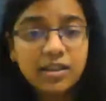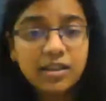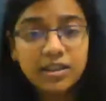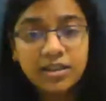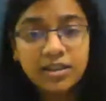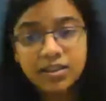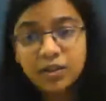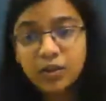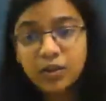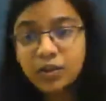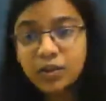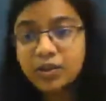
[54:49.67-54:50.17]

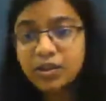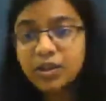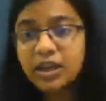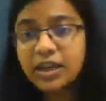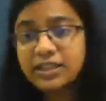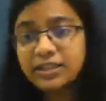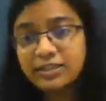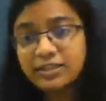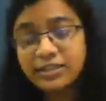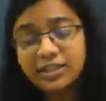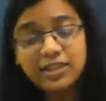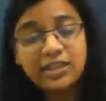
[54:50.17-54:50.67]

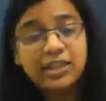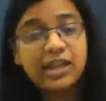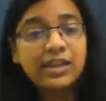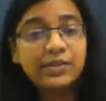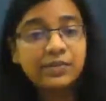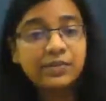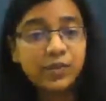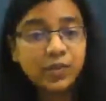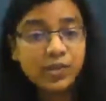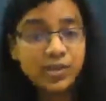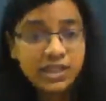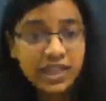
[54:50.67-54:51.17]

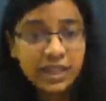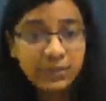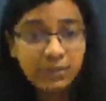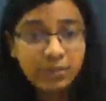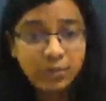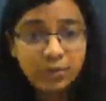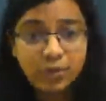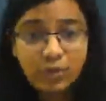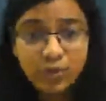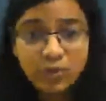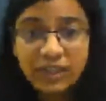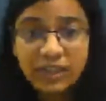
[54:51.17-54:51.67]
I was
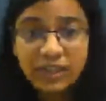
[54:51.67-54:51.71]
able to